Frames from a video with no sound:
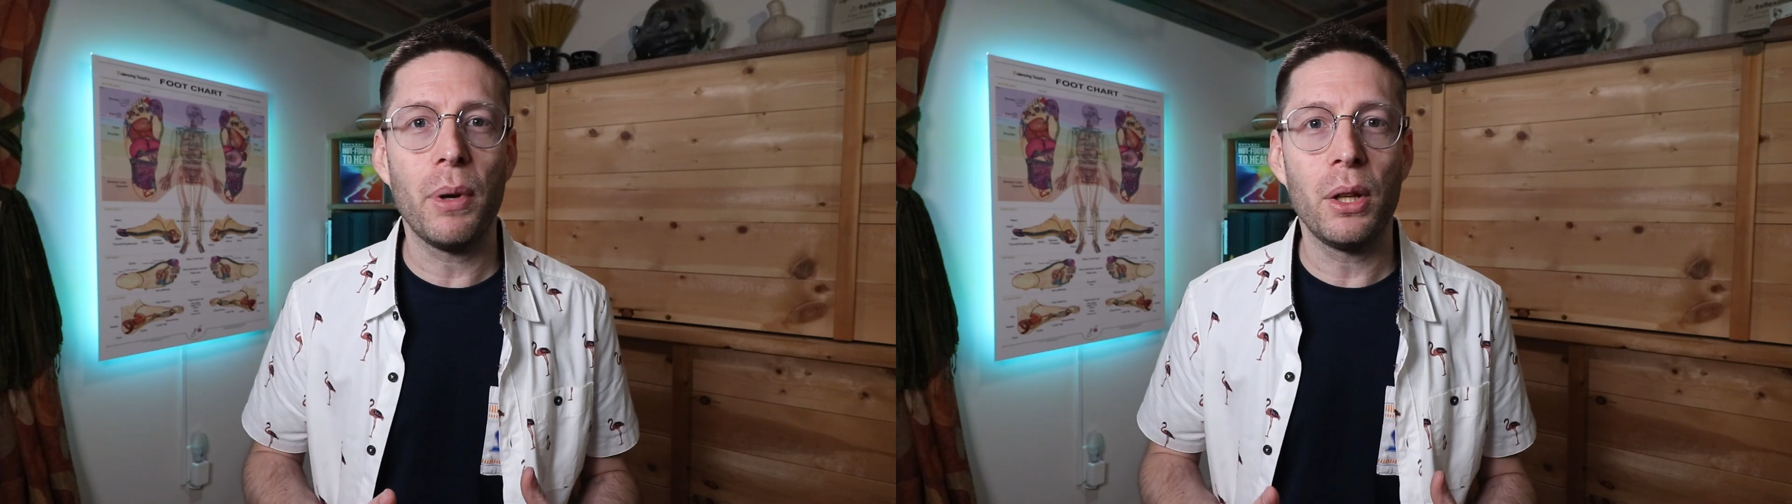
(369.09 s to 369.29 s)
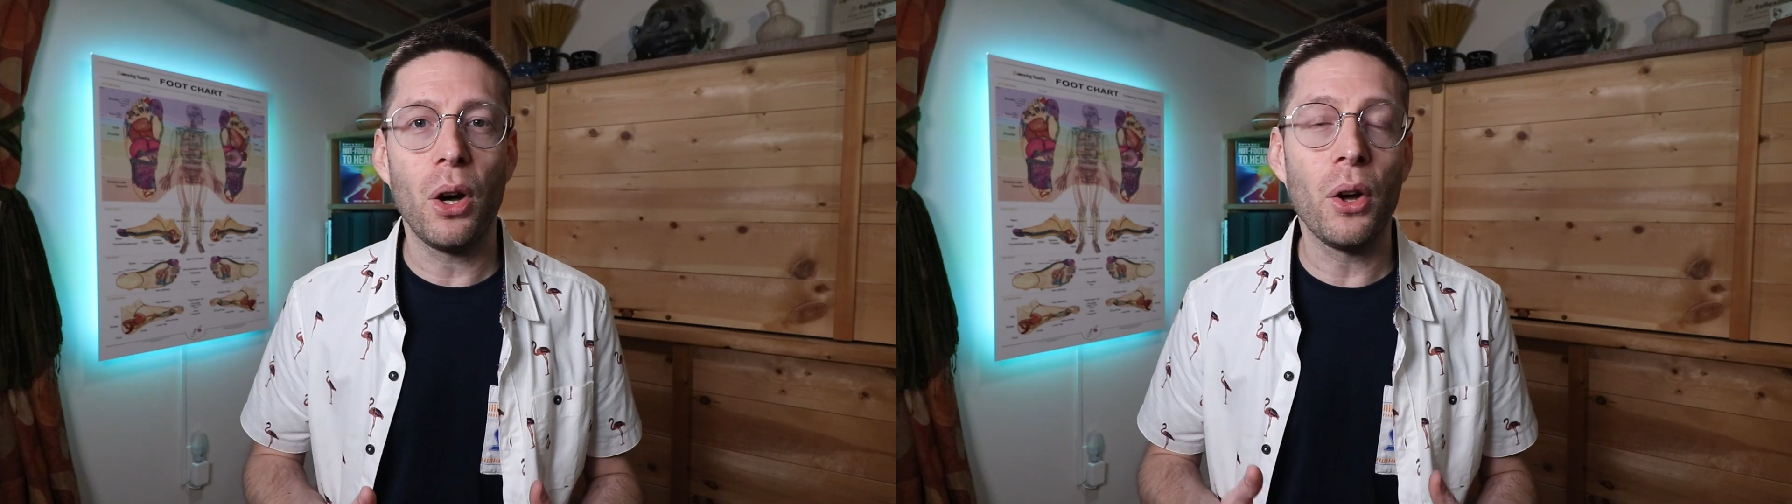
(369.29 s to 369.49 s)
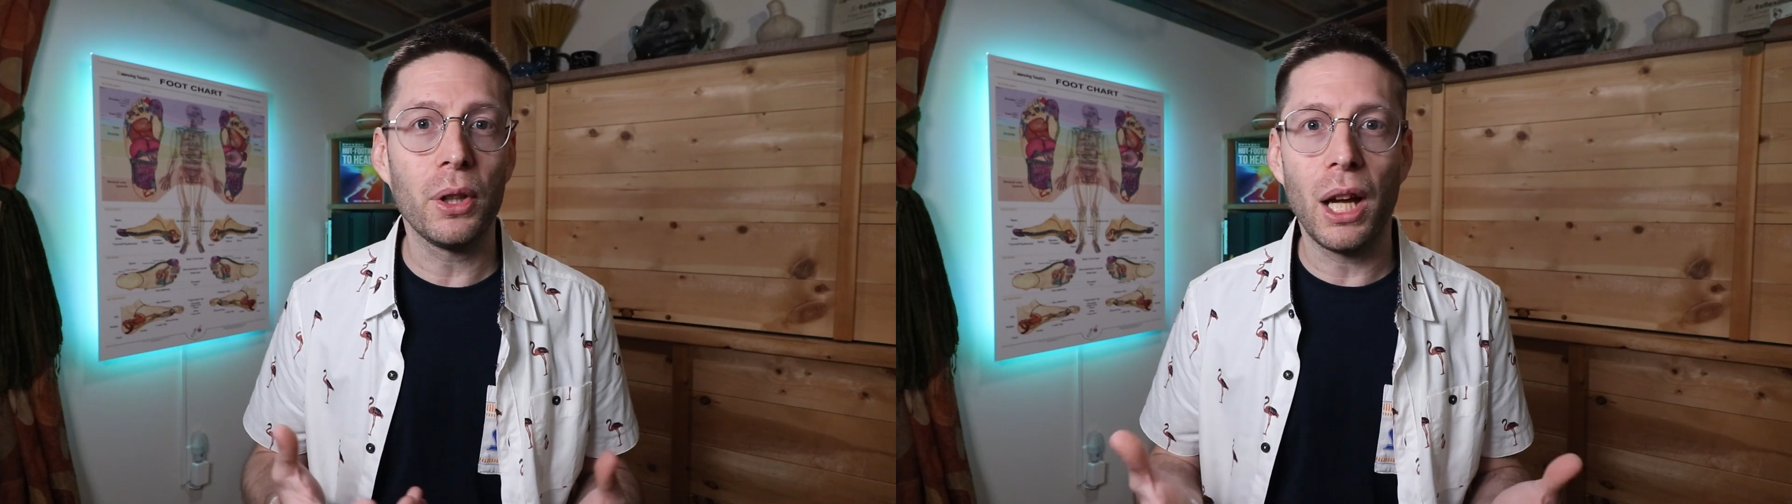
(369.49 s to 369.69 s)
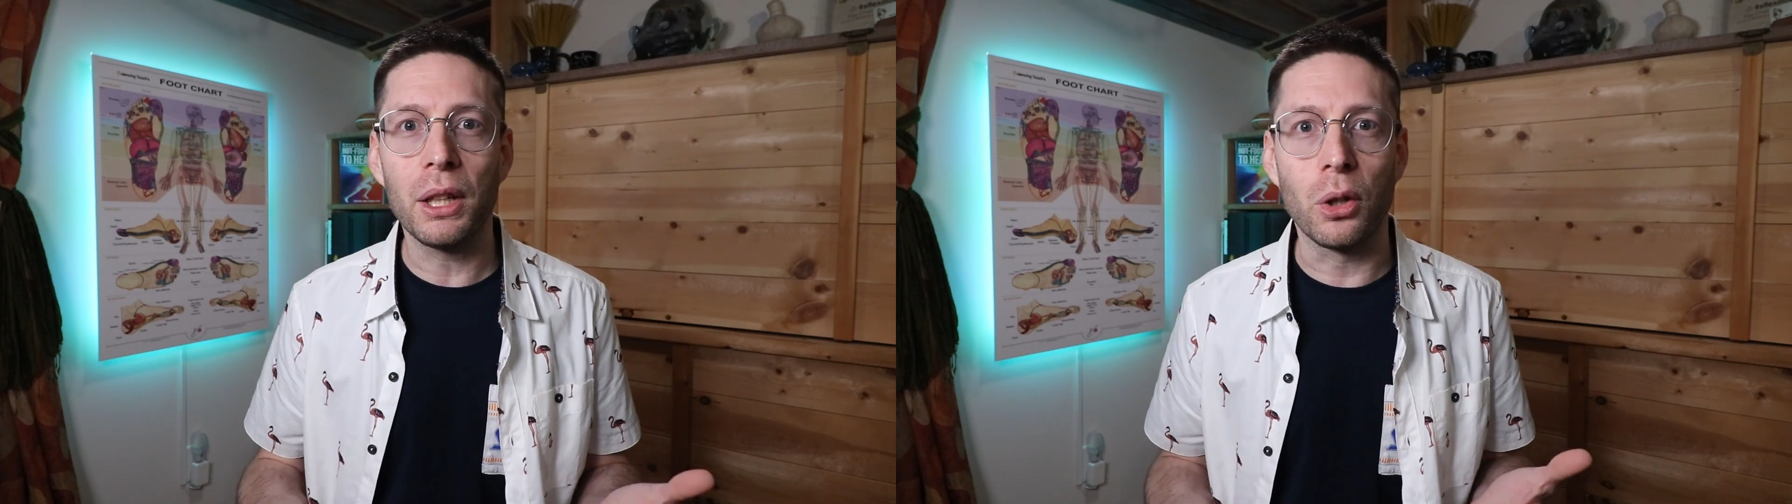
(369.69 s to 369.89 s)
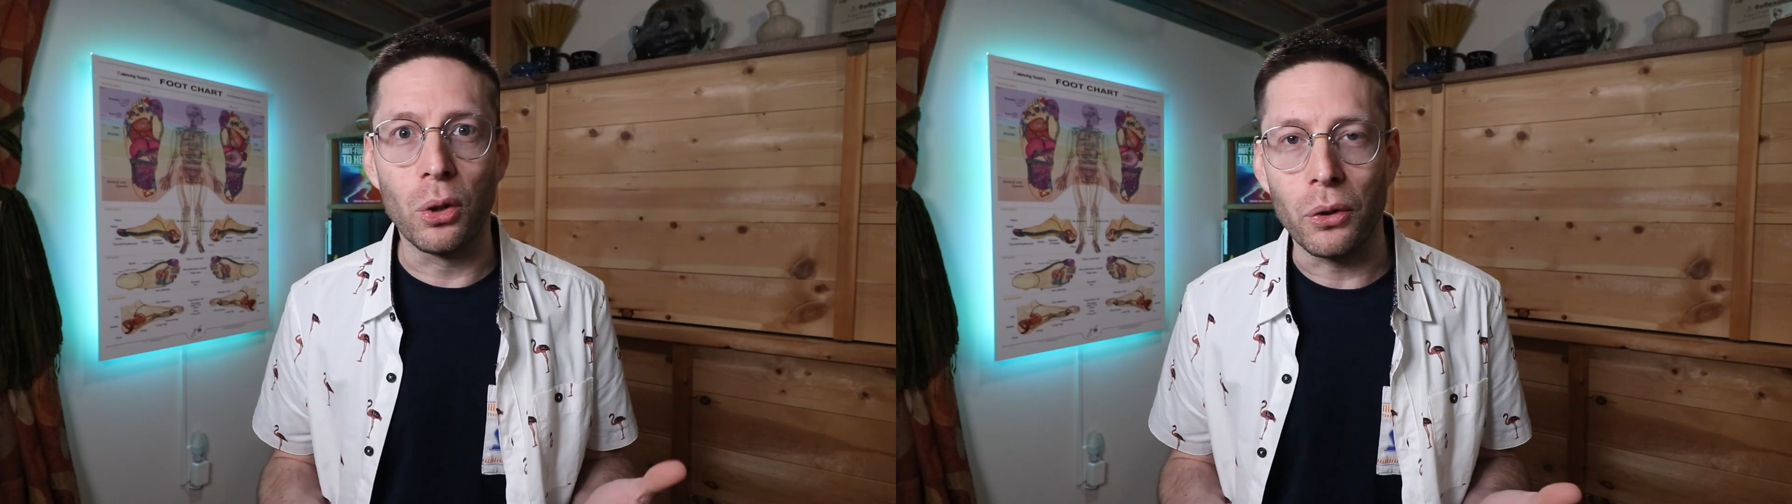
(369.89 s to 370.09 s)
an
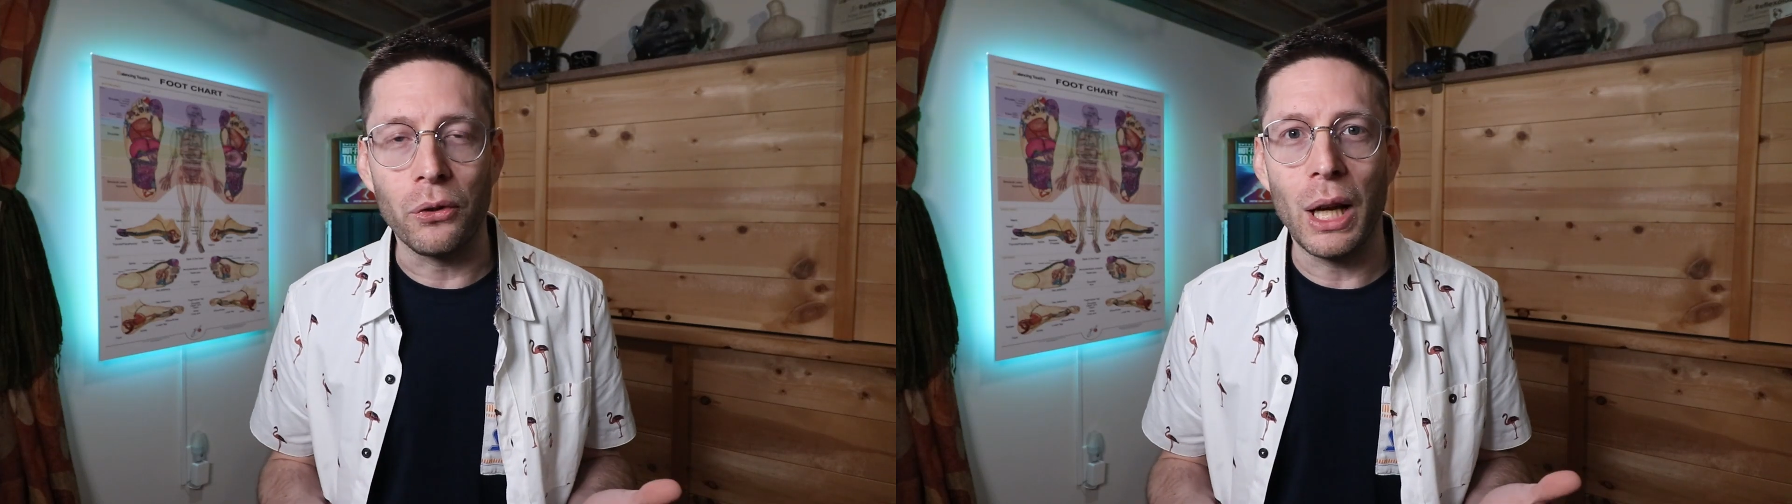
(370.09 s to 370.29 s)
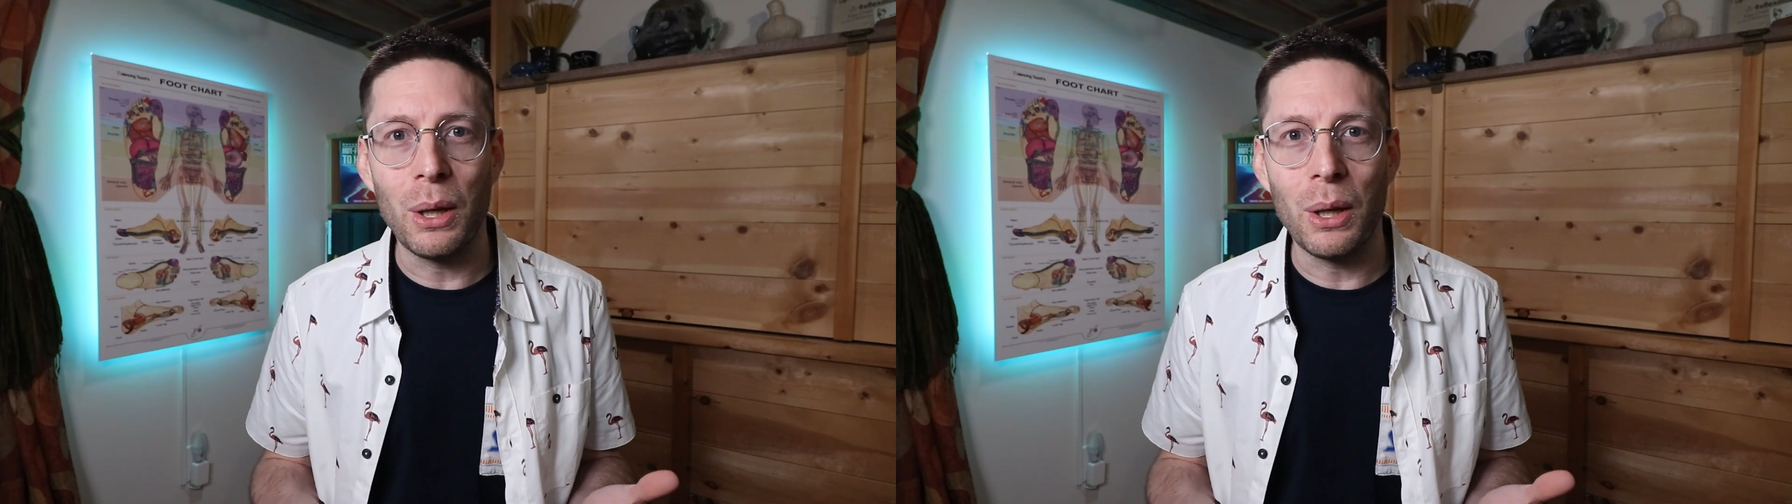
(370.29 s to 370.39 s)
online course